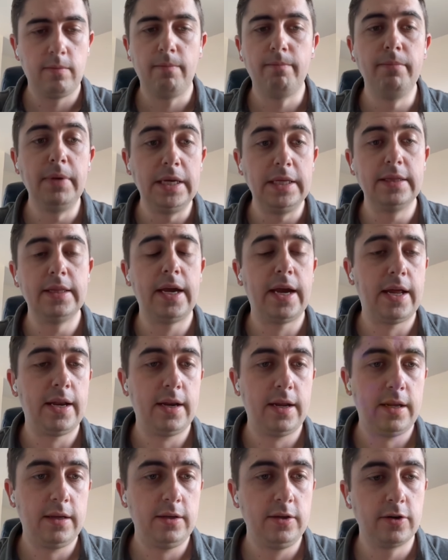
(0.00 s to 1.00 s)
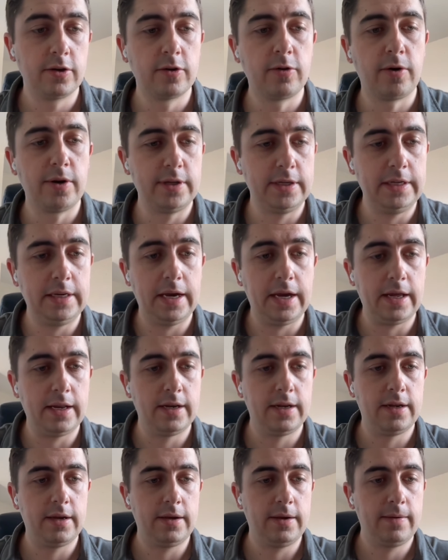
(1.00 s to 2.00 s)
mean that you're going to get